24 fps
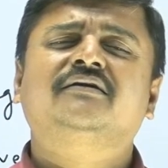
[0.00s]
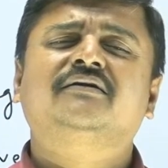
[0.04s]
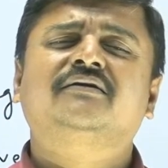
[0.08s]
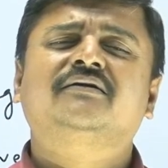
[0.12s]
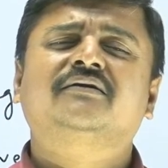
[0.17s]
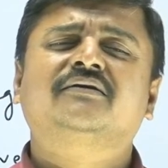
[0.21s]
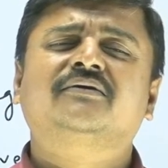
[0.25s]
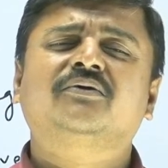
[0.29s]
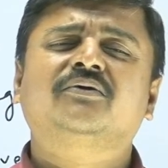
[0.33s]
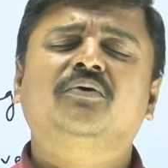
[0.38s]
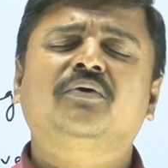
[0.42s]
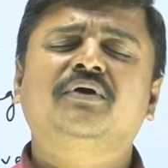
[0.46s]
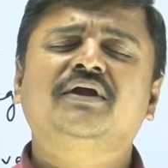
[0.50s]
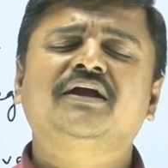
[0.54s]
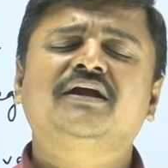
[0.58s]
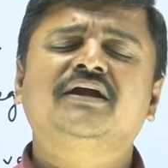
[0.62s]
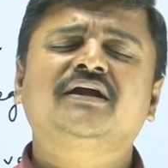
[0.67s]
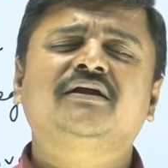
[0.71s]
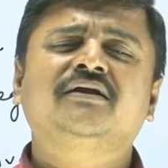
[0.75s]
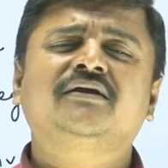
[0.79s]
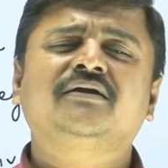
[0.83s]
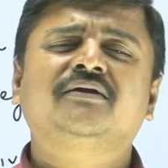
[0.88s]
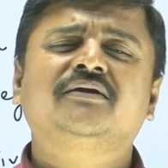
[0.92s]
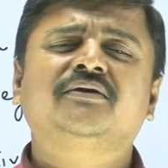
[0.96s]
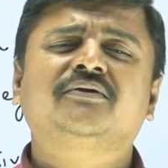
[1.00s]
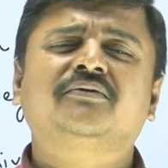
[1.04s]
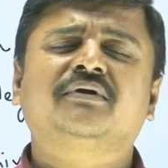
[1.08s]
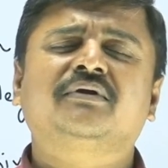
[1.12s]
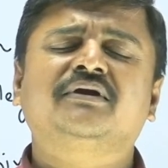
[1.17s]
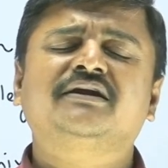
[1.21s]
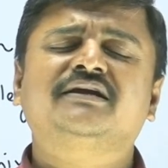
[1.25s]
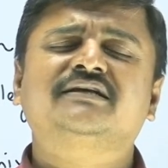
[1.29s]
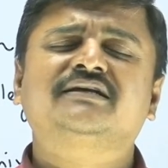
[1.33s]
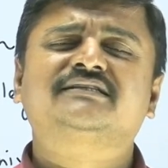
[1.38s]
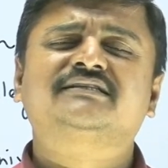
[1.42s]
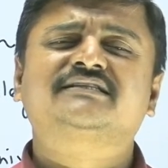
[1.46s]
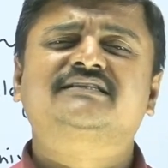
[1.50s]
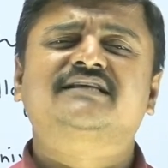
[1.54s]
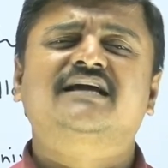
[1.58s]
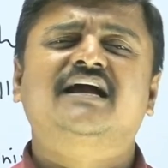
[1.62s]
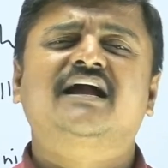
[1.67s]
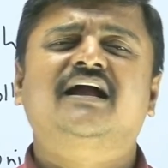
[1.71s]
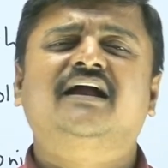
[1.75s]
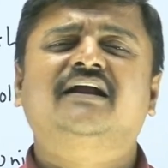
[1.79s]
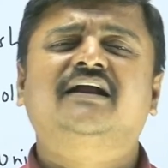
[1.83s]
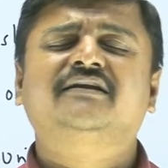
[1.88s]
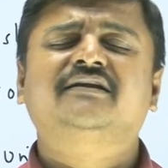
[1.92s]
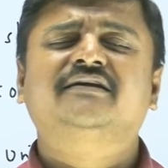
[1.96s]
going to
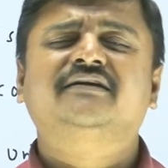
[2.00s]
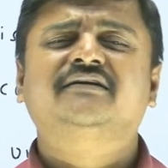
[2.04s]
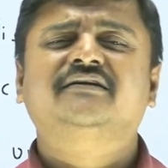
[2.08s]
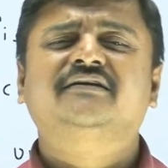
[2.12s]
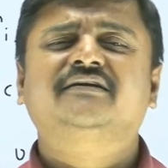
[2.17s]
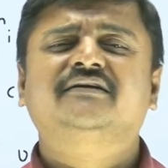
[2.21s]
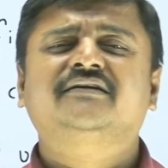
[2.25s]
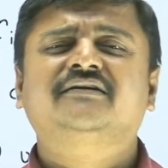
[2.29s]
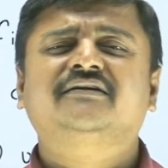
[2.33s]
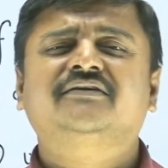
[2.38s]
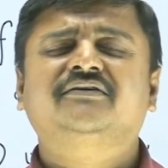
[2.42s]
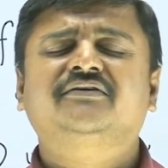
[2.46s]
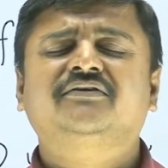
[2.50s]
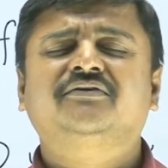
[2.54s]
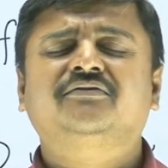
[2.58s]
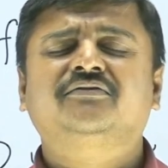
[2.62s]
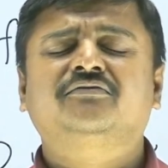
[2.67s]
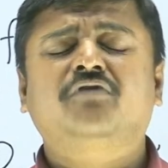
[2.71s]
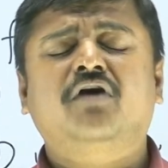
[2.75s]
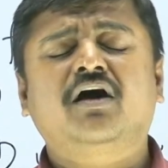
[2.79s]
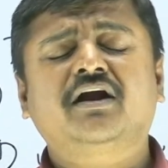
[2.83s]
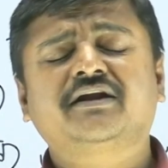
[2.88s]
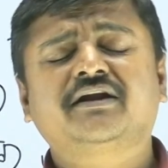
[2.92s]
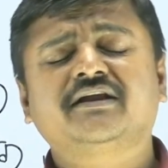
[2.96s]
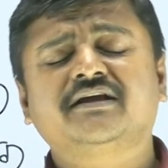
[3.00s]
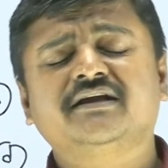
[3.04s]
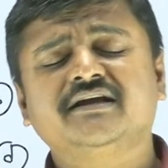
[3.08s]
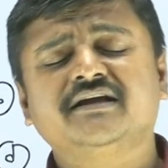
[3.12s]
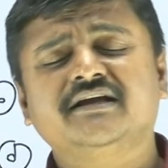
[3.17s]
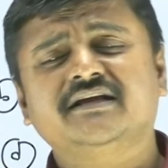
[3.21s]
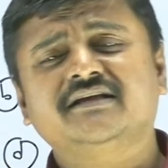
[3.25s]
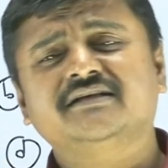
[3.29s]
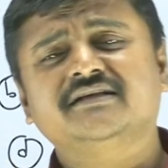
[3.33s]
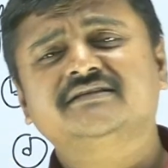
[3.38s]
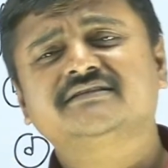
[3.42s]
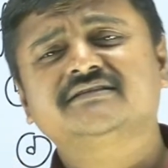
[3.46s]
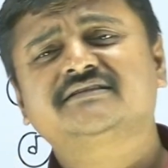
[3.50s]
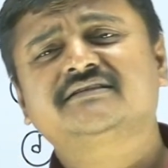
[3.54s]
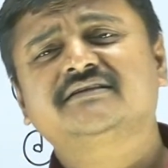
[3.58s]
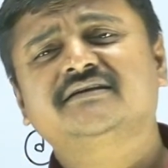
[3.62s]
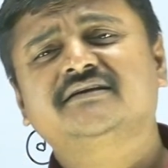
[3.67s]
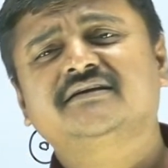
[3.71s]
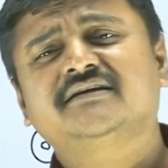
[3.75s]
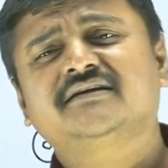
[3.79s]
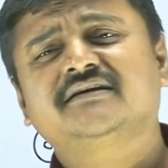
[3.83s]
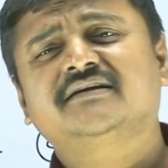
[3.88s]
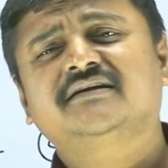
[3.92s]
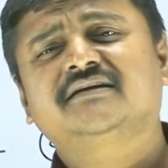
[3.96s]
understand what is
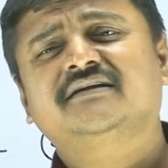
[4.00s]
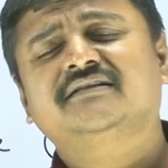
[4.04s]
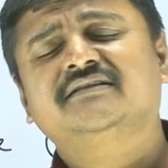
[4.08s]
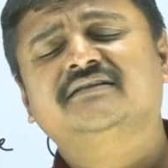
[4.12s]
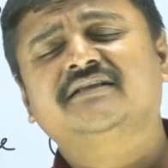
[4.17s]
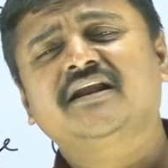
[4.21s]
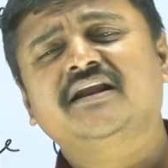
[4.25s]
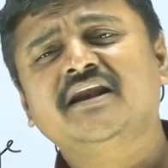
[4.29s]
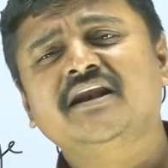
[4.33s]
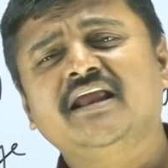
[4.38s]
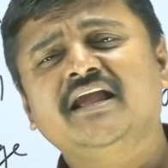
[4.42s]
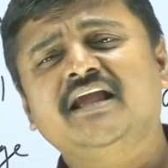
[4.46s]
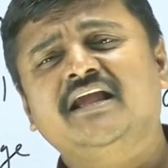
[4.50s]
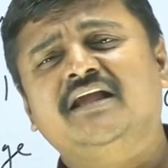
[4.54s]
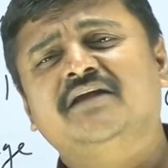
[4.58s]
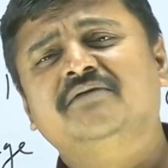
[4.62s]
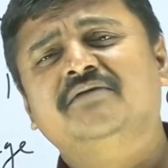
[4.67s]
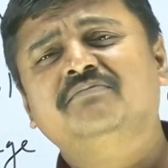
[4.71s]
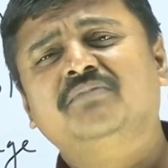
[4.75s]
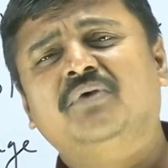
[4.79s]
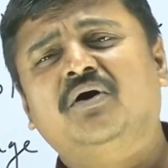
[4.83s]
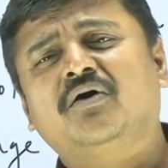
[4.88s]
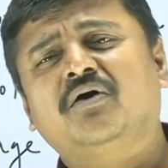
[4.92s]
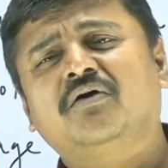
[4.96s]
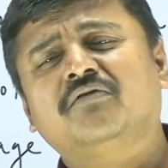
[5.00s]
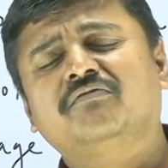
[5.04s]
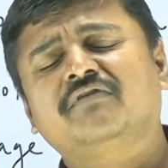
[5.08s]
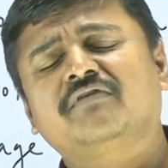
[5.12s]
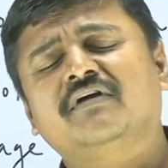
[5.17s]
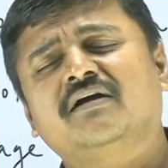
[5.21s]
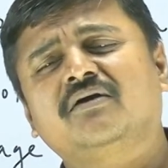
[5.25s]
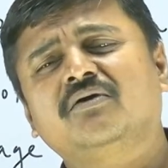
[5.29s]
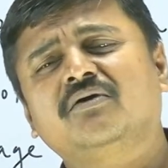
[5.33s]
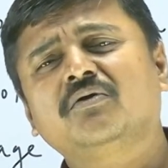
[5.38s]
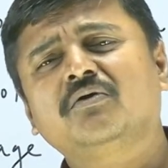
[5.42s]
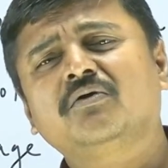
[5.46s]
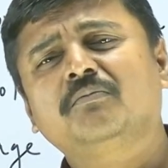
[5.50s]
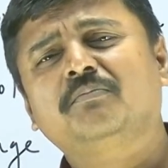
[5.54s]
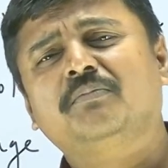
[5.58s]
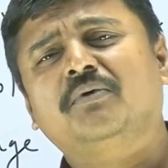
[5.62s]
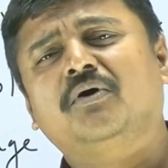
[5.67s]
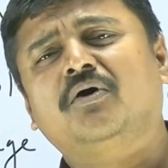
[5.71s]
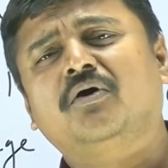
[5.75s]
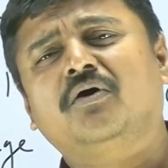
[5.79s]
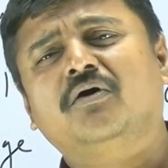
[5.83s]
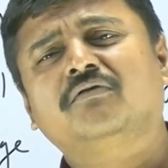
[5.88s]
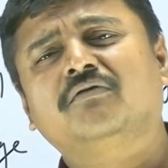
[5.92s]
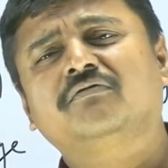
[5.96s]
the name of a group
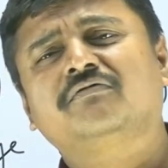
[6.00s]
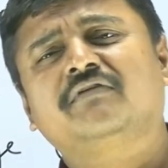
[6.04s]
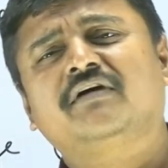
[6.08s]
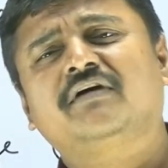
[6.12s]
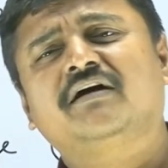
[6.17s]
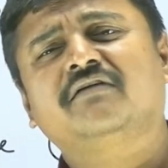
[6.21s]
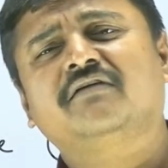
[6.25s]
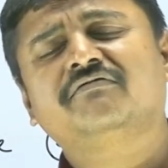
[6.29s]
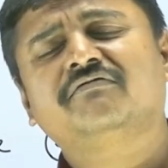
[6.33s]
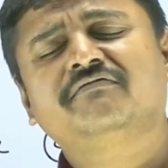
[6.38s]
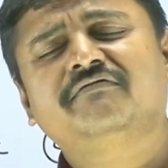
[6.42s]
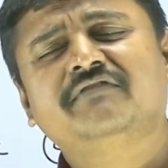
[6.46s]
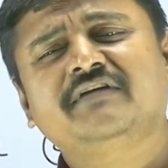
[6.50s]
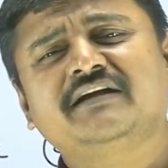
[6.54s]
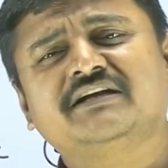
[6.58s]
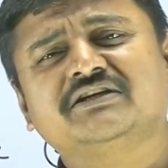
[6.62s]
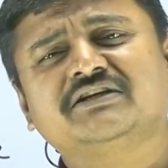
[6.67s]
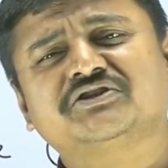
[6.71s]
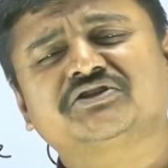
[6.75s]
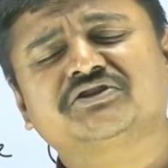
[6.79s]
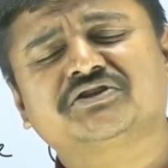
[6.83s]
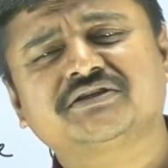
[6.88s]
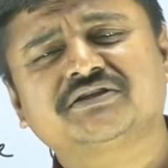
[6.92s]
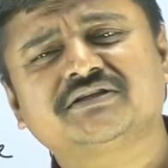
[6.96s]
of a fish.